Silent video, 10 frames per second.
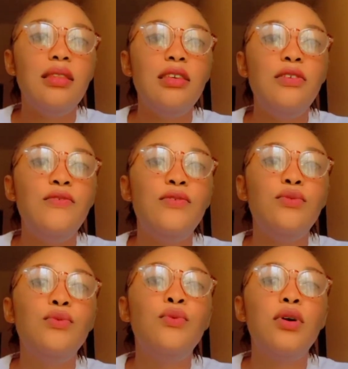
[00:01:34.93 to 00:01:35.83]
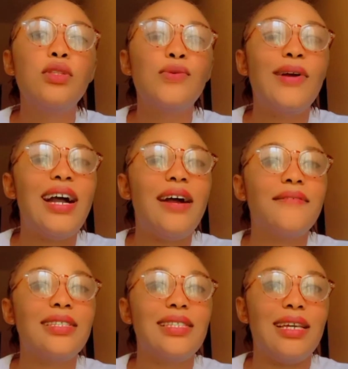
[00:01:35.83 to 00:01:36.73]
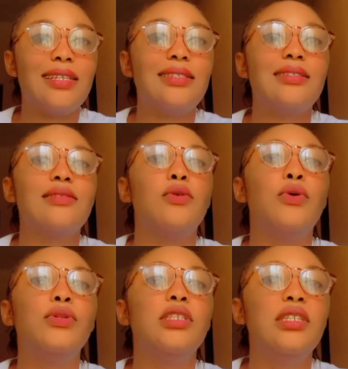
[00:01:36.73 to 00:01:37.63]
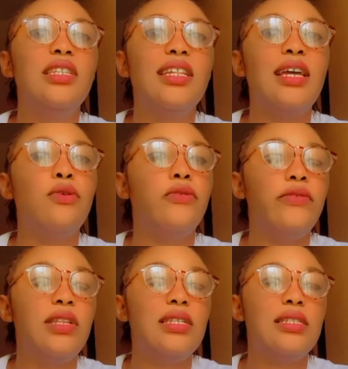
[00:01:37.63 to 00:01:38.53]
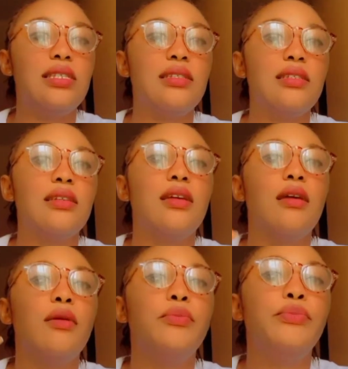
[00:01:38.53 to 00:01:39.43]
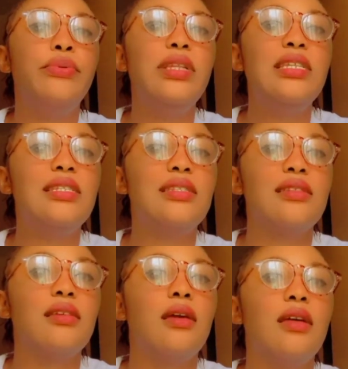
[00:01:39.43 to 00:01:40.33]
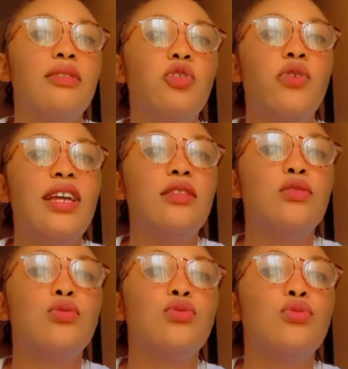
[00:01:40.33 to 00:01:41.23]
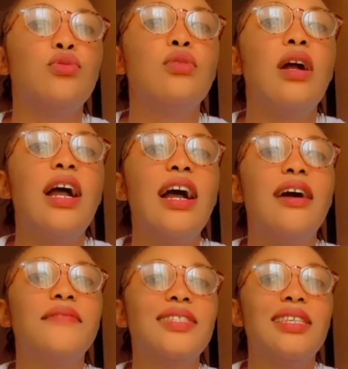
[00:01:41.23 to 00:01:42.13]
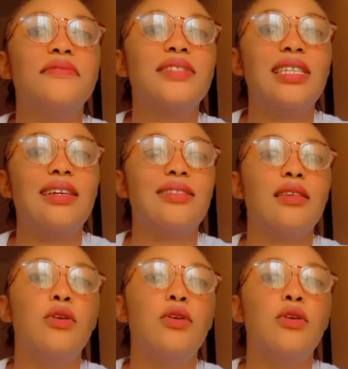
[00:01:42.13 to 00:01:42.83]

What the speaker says: If you want to have sex on the day that you're ovulating, please try to have safe sex.